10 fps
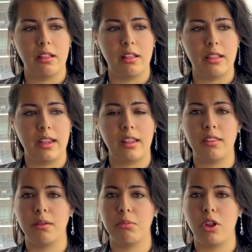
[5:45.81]
letting
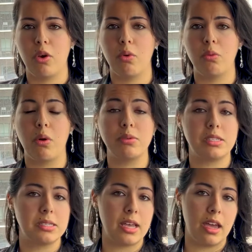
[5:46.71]
them know what was
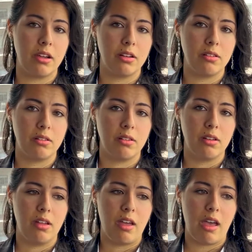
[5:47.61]
desired,
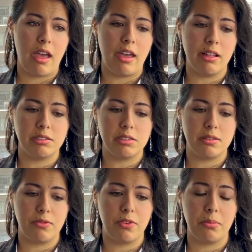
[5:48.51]
and
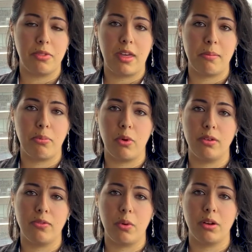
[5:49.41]
from that
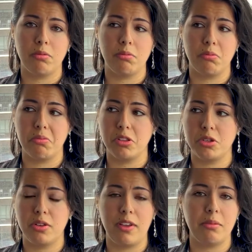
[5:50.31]
point forward, the
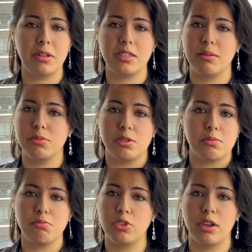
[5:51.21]
two development teams
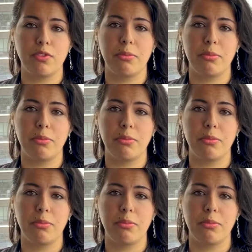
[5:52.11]
took it from